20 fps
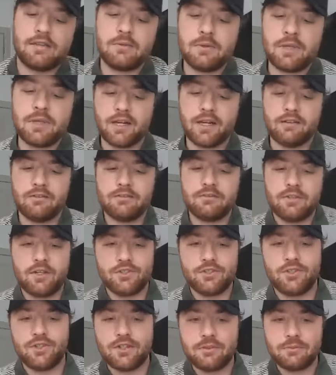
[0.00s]
We kind of
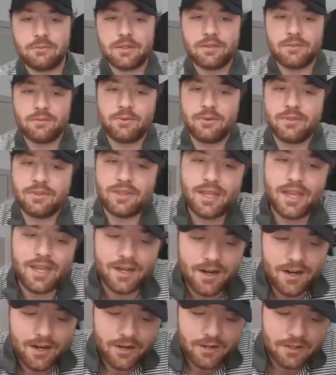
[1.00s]
touched on it with the
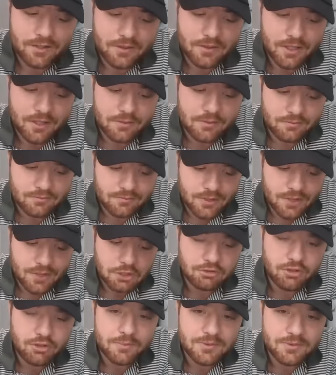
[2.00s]
8 iron and the
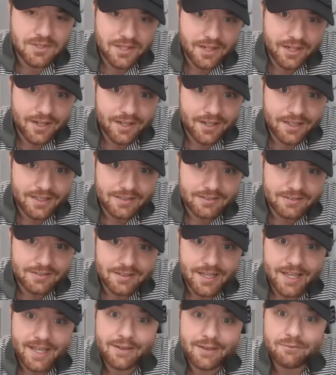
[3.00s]
clubs that I
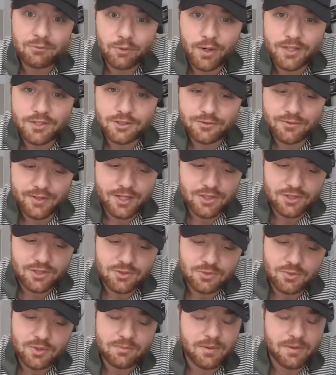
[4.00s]
have
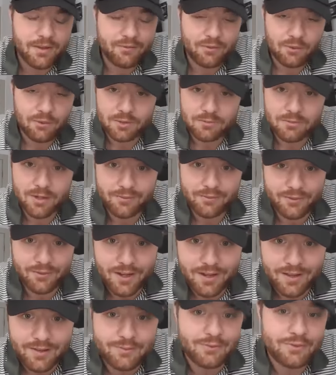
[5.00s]
reservations with. My 4 and my
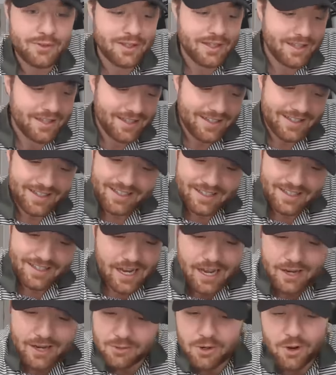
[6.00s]
5.
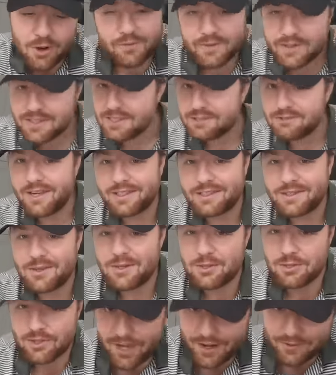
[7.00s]
I don't know if it's the length
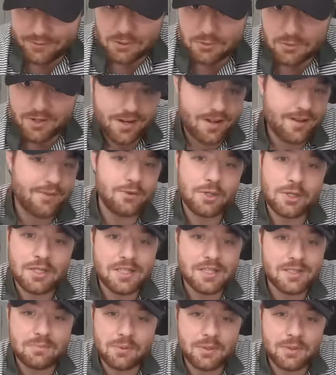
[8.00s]
of the shaft or whatever it
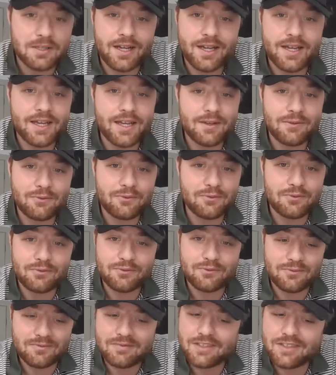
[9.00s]
is, but I have
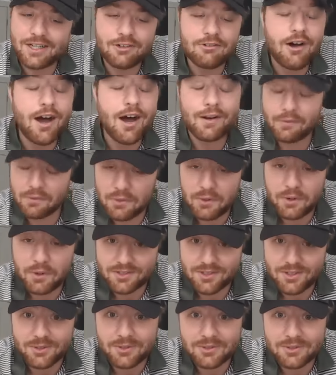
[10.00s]
a lot of
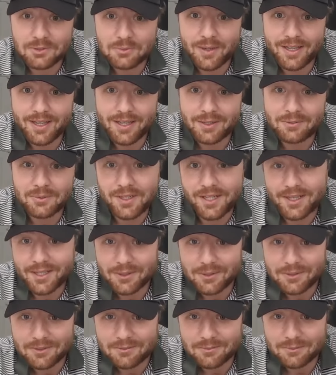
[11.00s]
thoughts going through my head
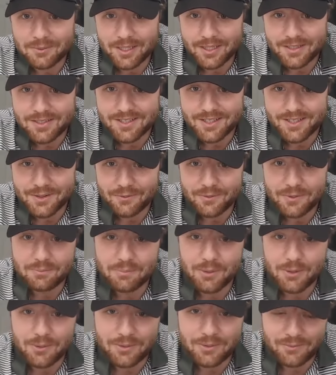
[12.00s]
when I stand over the
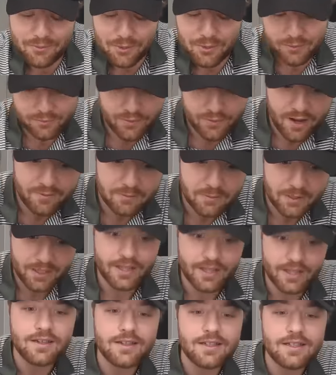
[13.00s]
ball with 4 or 5 in my
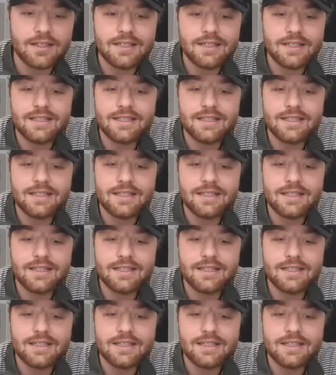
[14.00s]
hand.